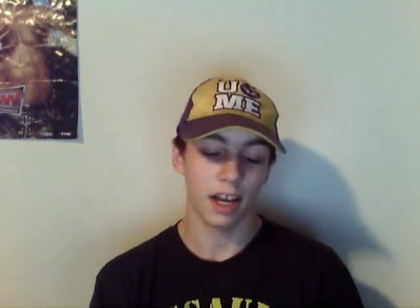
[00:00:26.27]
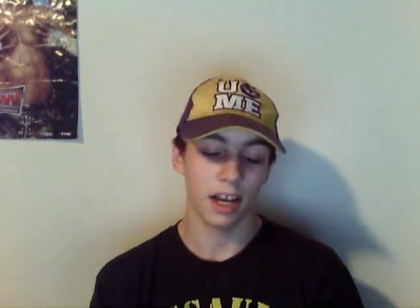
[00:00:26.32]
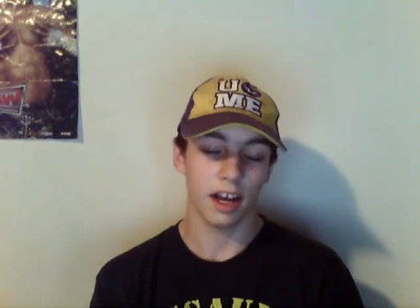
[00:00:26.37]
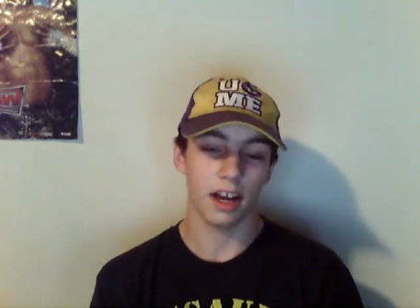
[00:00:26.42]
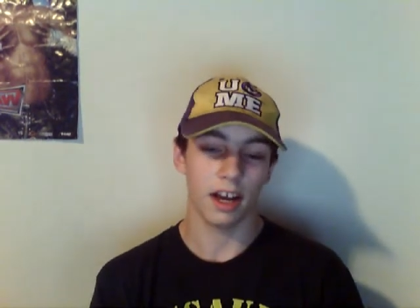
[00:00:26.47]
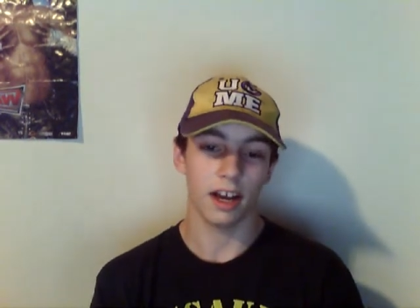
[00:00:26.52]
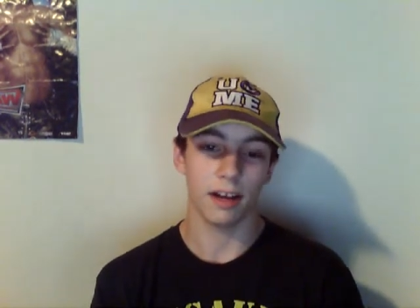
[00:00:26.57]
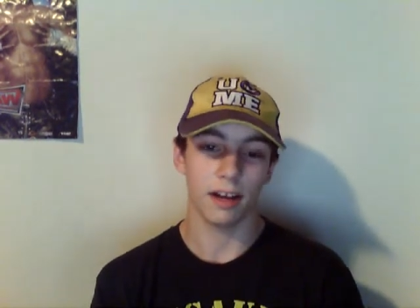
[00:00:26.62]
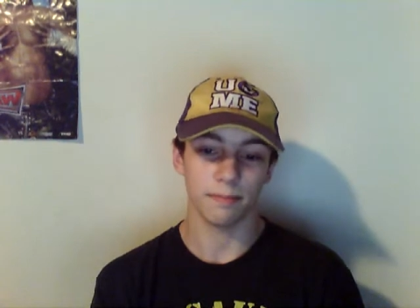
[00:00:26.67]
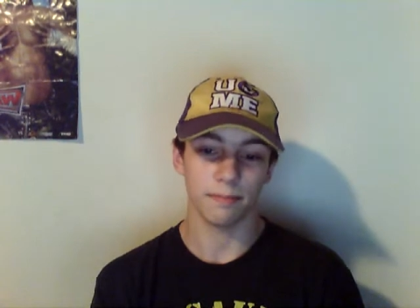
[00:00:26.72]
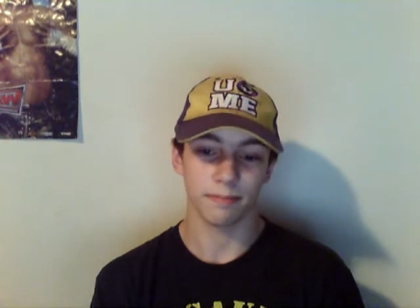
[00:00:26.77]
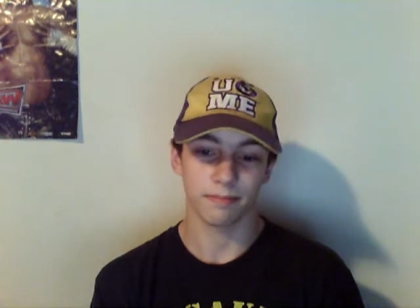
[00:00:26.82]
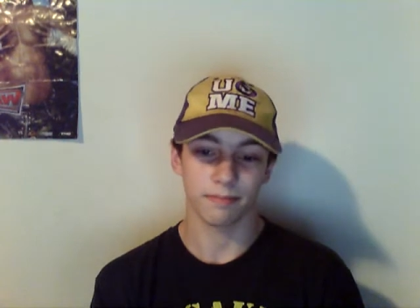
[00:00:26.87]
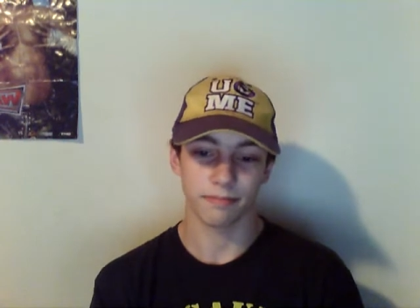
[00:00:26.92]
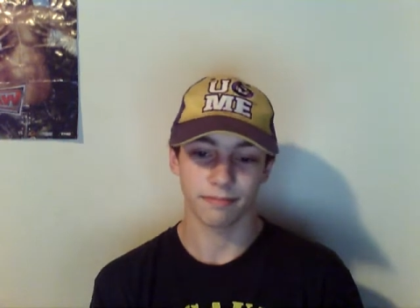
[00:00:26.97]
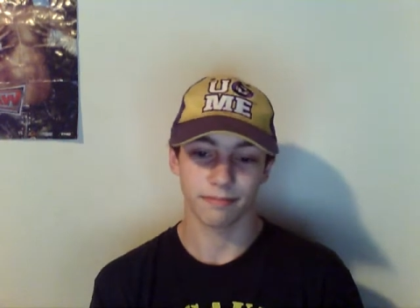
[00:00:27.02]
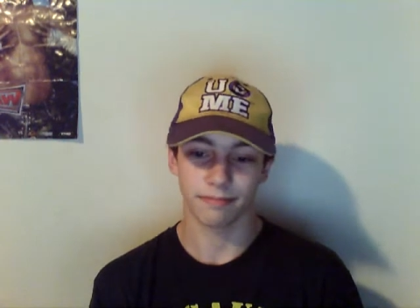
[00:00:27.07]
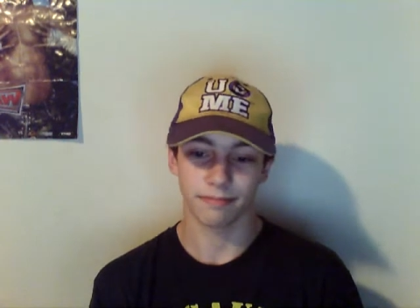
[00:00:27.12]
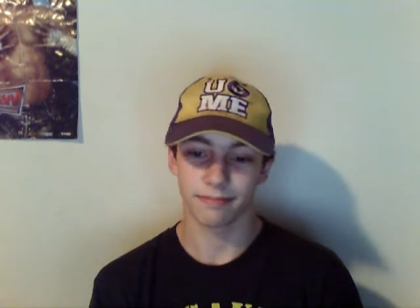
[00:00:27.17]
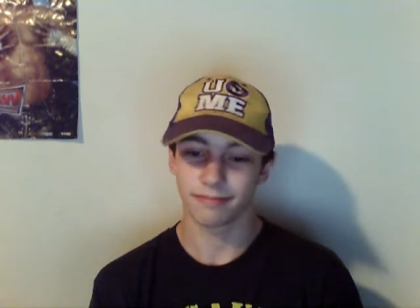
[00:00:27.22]
Um,
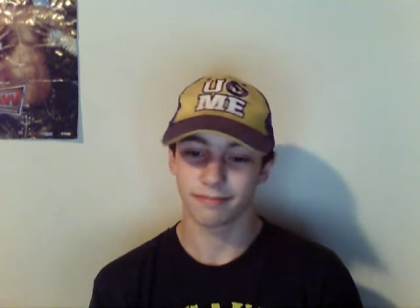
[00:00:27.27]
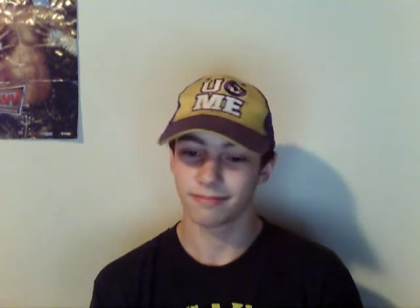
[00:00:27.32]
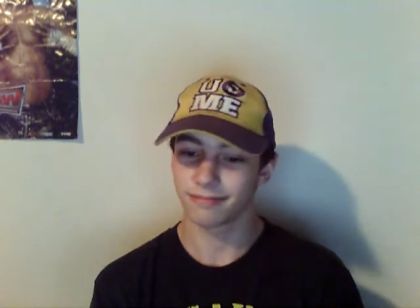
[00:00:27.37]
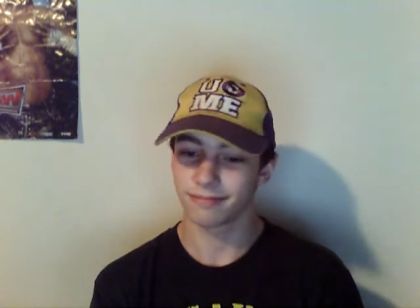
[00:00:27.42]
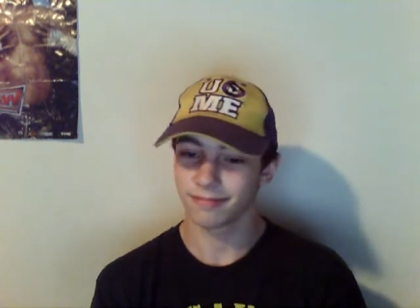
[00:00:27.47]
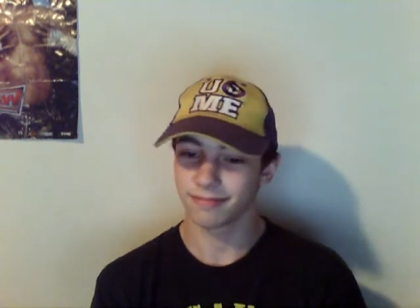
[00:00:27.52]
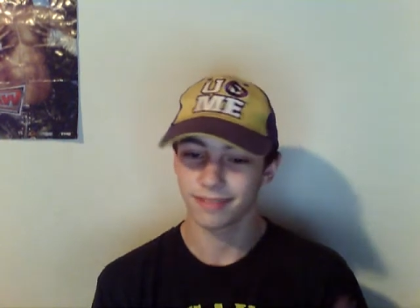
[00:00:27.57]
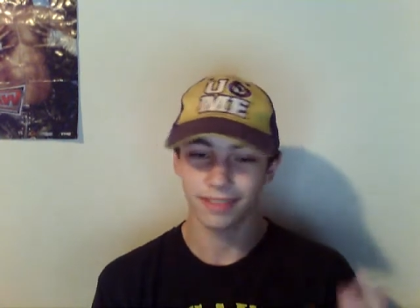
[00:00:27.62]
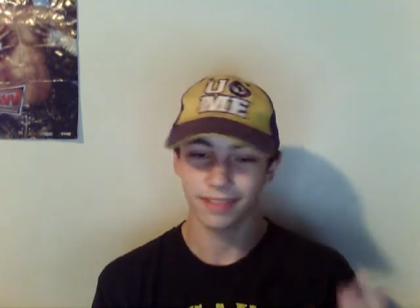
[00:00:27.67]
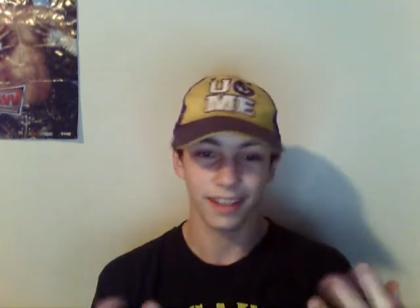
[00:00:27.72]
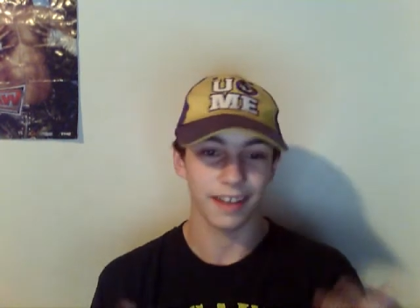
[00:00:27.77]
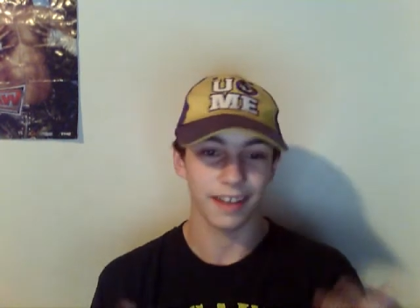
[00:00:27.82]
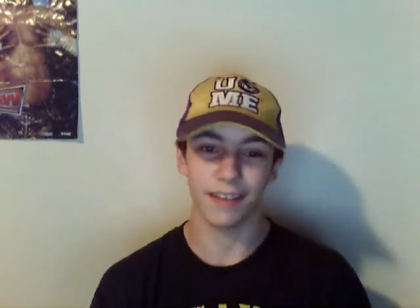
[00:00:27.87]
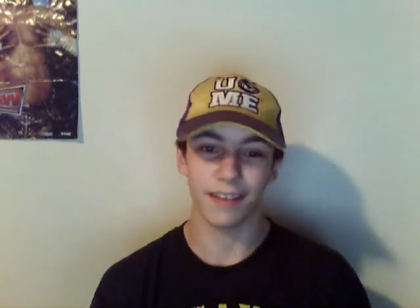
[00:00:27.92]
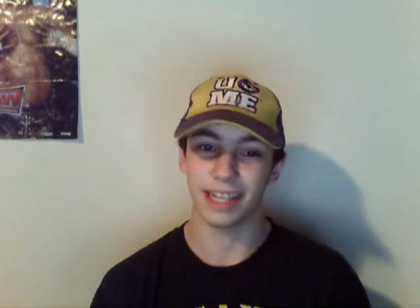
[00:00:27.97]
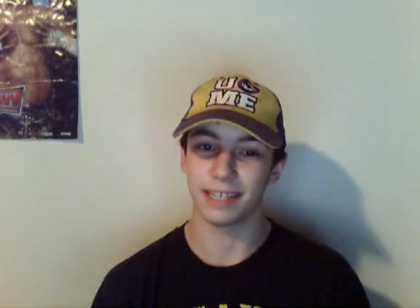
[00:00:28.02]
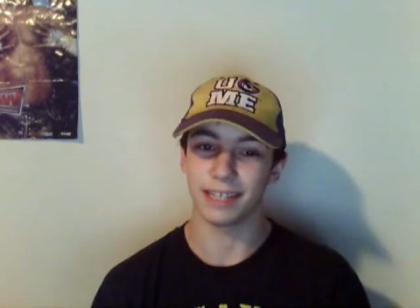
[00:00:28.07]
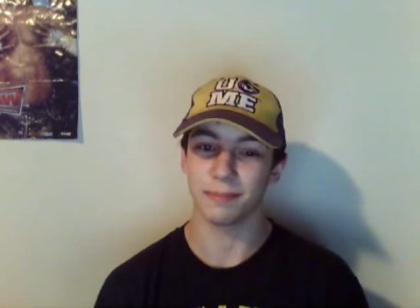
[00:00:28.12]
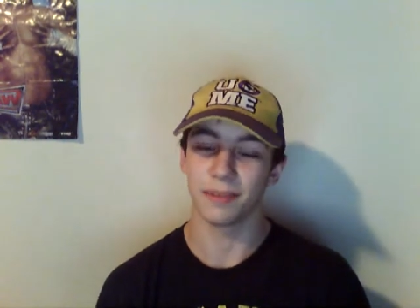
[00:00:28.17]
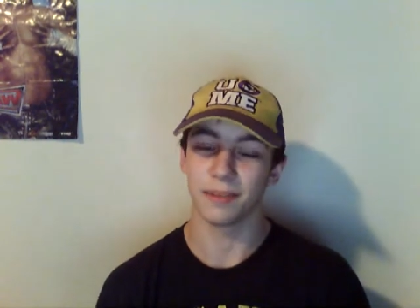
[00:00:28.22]

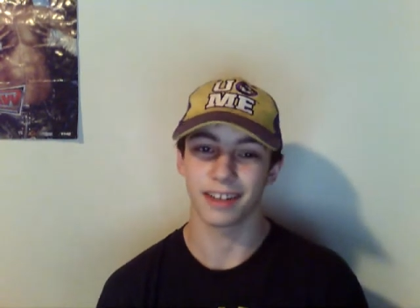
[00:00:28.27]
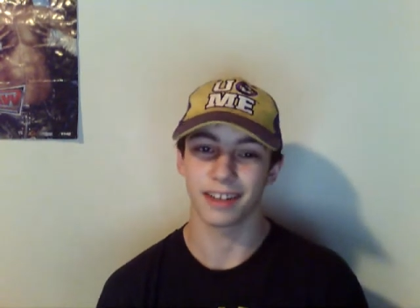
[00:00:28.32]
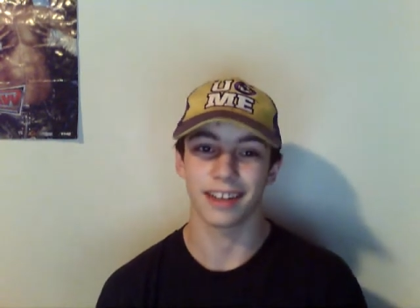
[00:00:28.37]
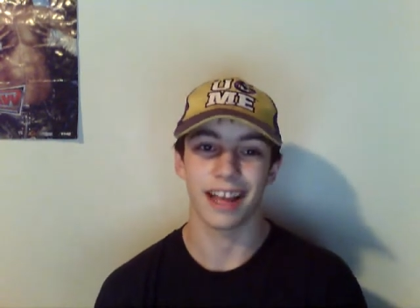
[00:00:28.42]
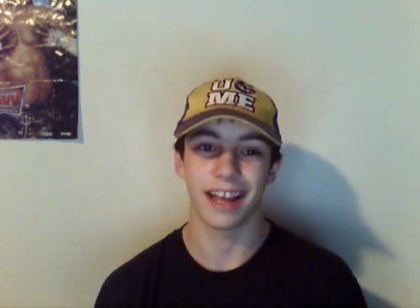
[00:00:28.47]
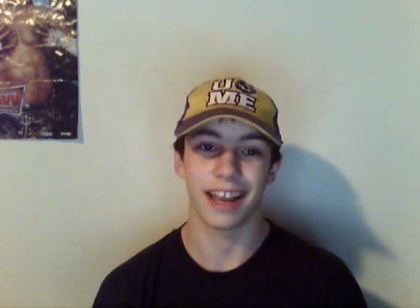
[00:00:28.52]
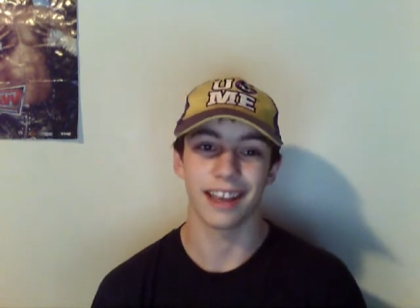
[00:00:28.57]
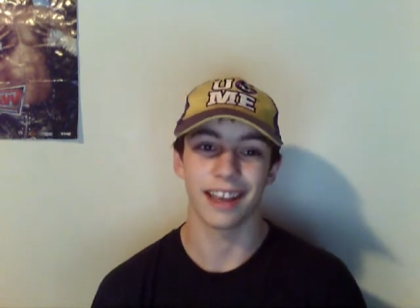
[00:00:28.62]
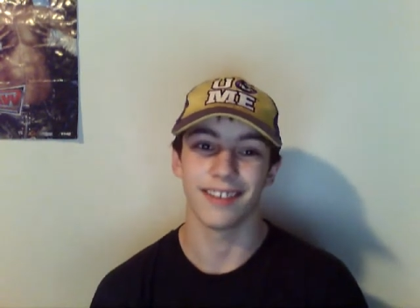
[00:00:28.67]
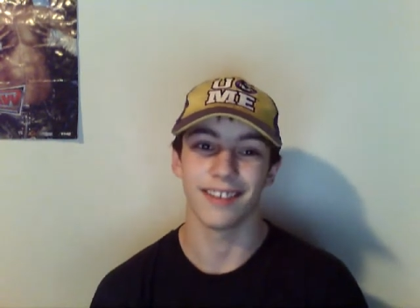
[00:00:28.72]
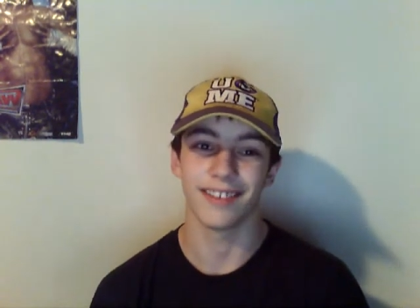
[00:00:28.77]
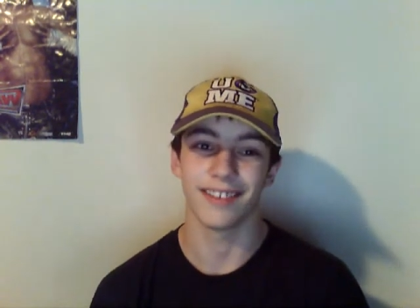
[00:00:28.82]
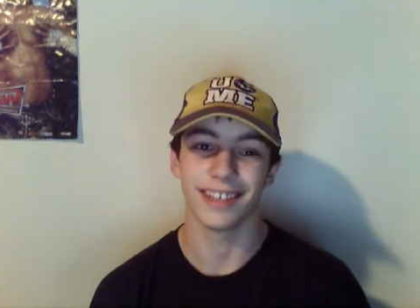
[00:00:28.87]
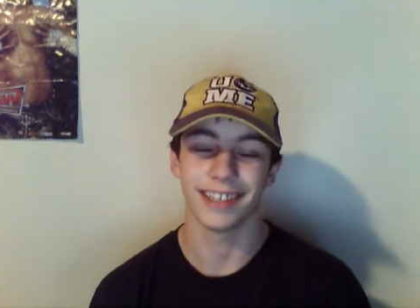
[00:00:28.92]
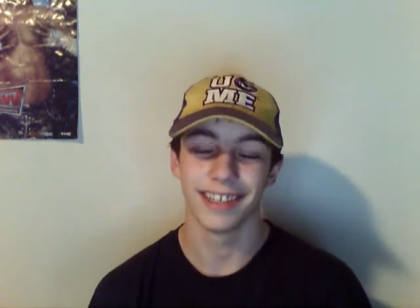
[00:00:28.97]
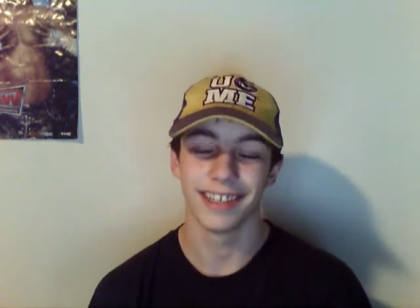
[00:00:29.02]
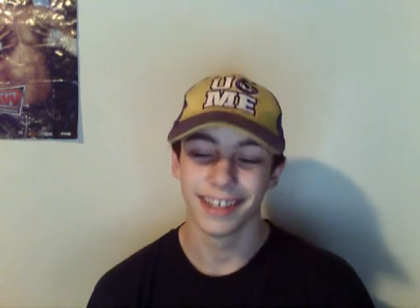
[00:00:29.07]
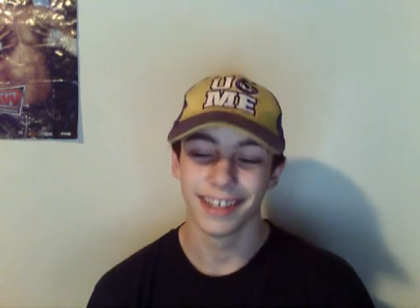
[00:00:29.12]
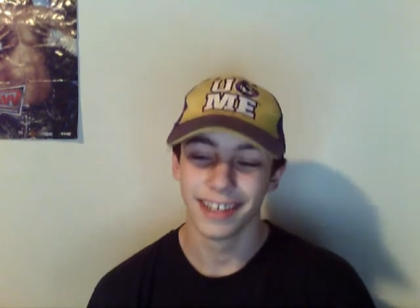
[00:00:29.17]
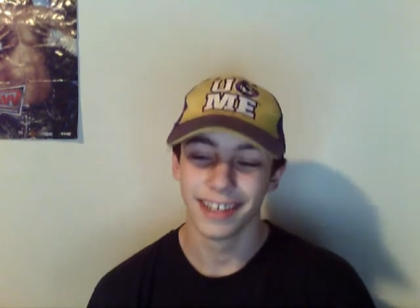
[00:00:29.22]
Facebook, gotta love
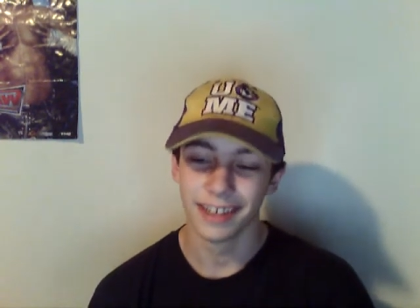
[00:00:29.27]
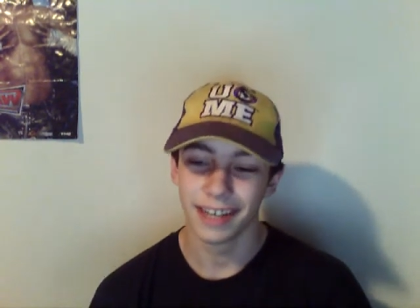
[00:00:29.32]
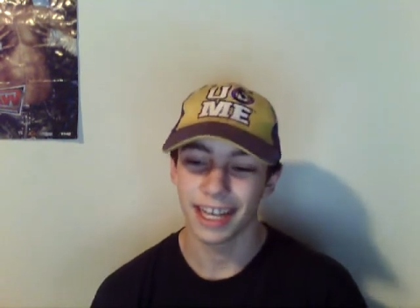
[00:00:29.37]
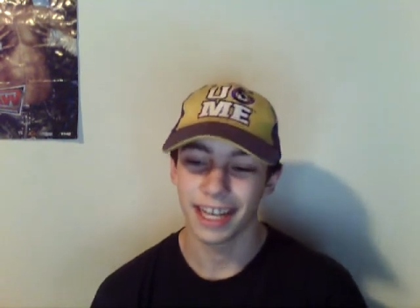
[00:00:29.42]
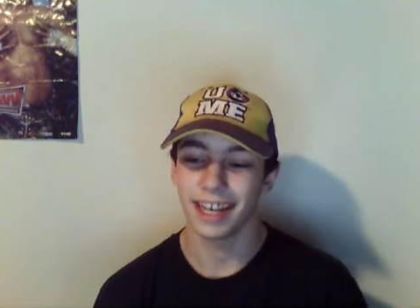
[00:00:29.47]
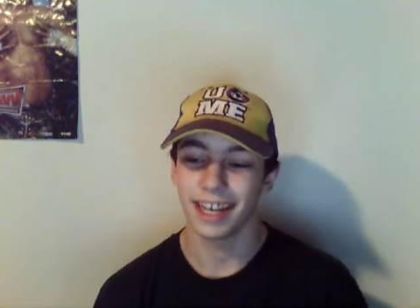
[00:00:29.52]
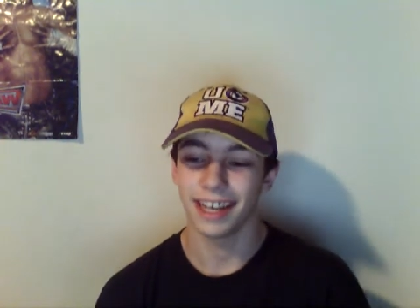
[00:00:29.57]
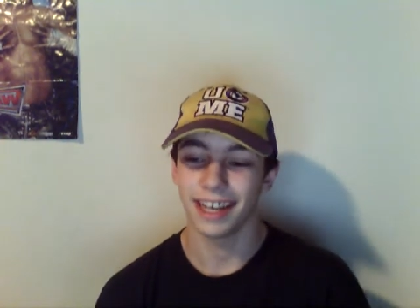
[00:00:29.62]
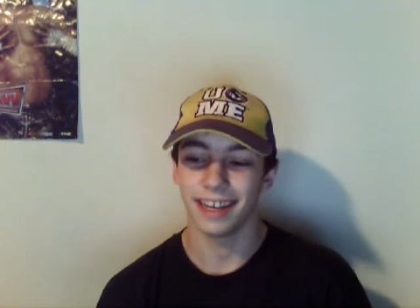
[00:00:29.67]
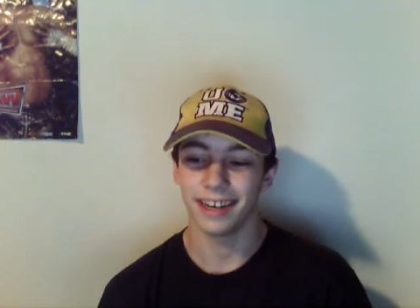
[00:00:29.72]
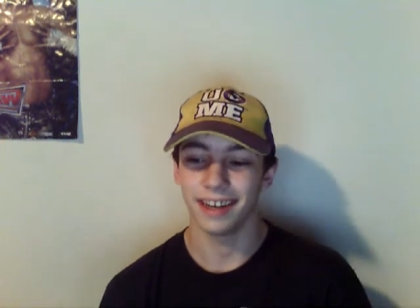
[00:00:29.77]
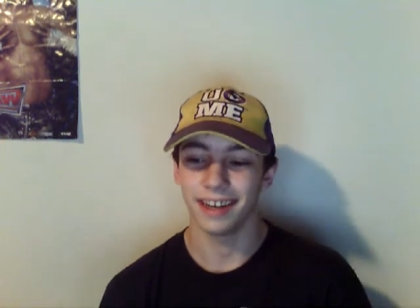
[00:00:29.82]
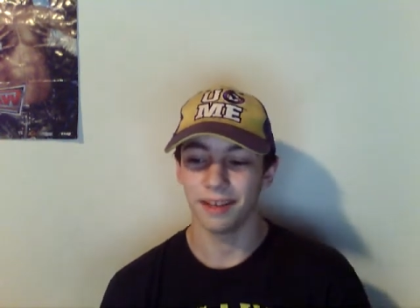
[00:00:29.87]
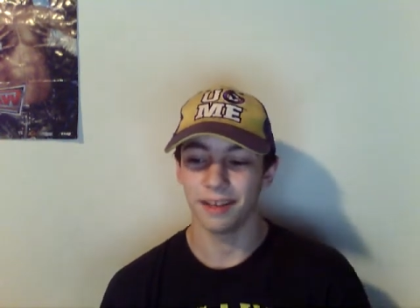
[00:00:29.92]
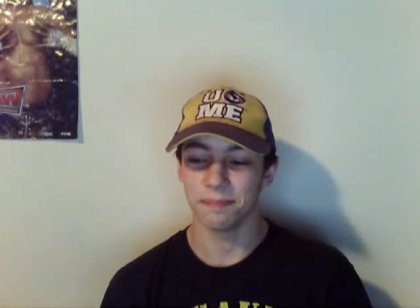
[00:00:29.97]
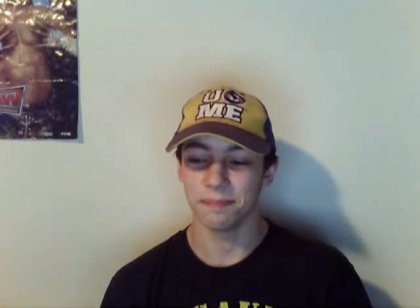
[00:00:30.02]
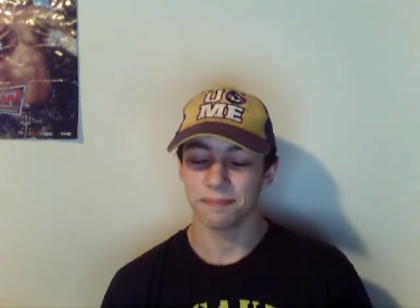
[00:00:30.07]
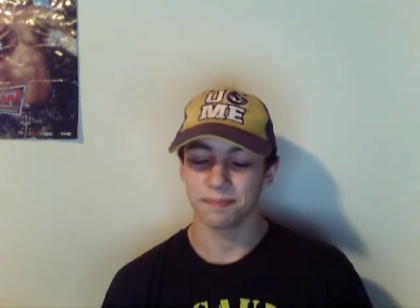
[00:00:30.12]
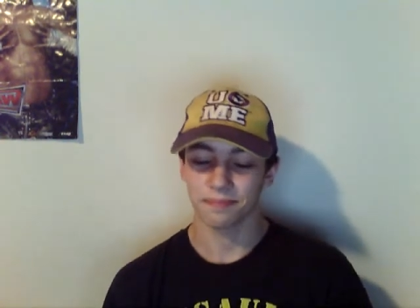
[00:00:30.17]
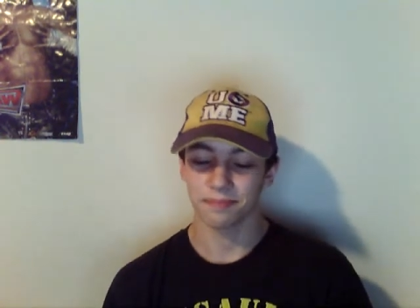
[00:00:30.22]
it. And, um,